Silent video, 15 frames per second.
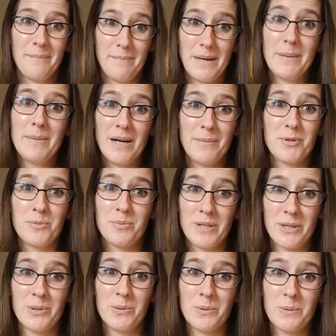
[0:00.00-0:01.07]
my mom was
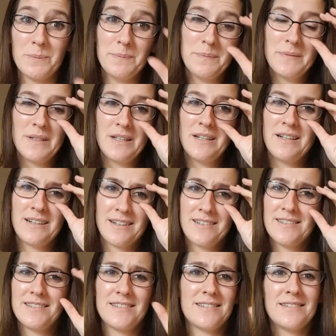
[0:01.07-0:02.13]
pretty cool,
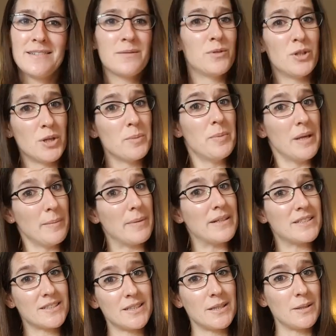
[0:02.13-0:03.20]
because you could be
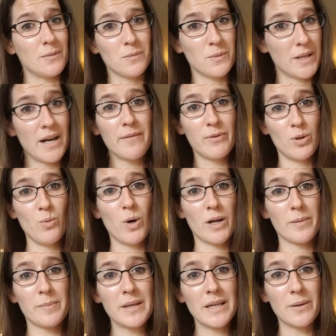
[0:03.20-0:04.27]
basically whatever you
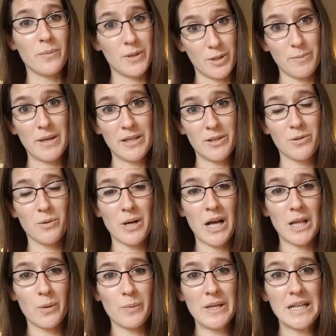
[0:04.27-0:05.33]
want to be when you make your own
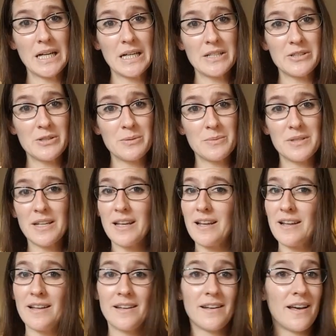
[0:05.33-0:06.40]
Halloween costumes.
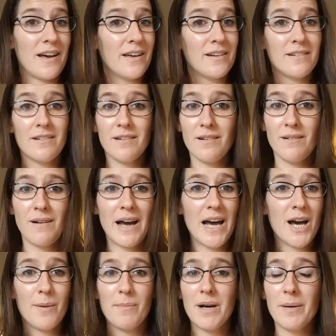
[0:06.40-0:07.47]
And I don't know
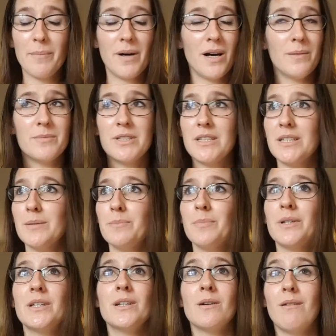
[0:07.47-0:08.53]
how my mom did it,
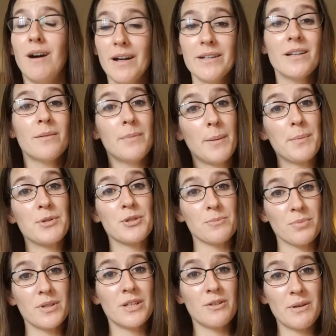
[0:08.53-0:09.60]
but I'd come up with
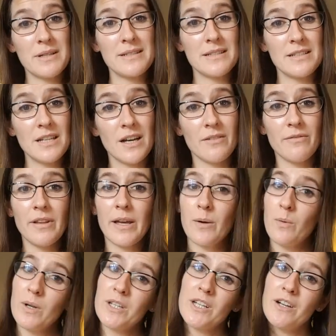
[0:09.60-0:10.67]
some pretty crazy stuff.
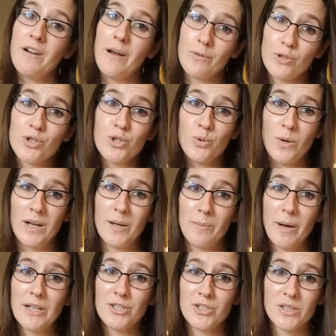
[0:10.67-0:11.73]
Like one year I was a 2-headed
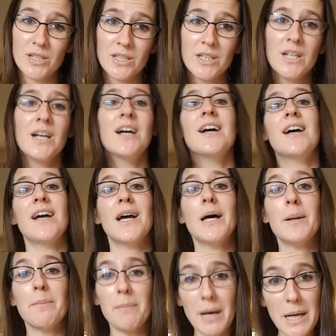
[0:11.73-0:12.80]
monster,
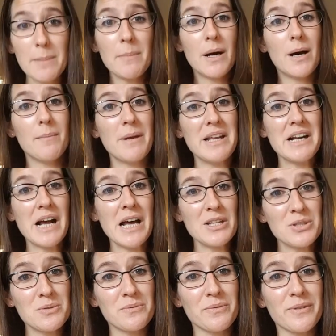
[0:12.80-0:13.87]
and my mom made a
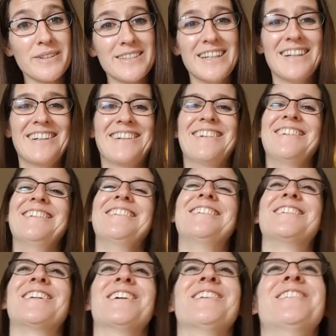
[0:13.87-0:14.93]
costume for it.
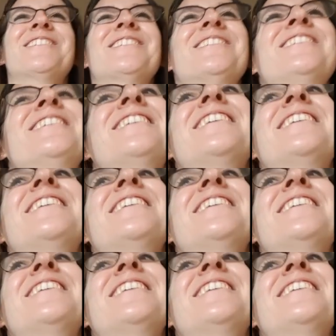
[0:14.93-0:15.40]
So